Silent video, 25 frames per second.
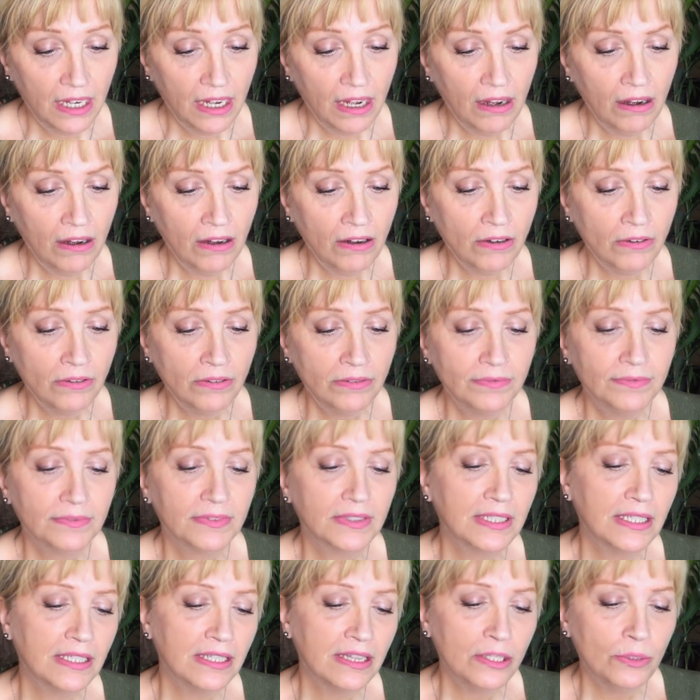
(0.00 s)
Oh,
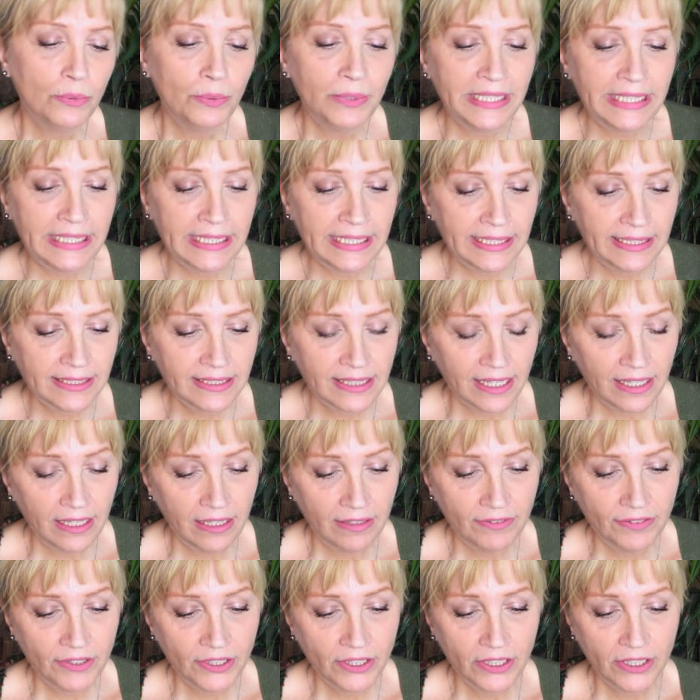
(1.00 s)
the wheeze, I
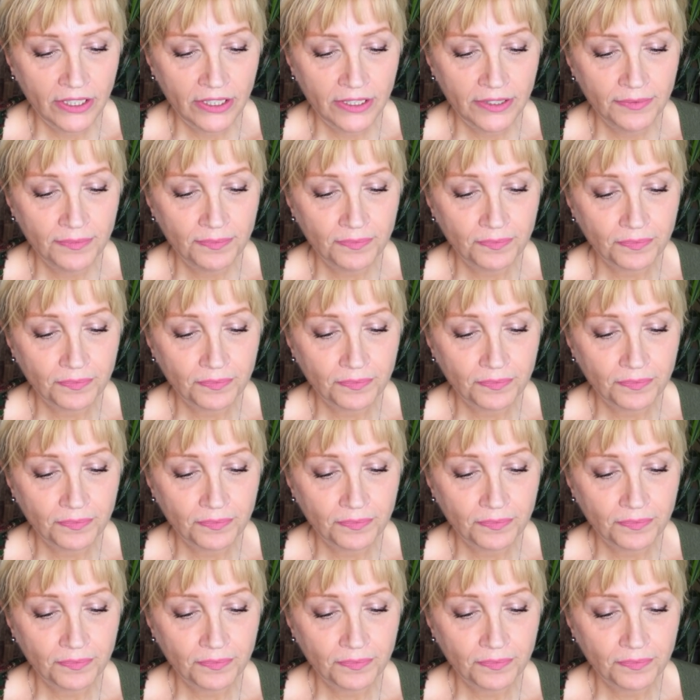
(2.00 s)
love her.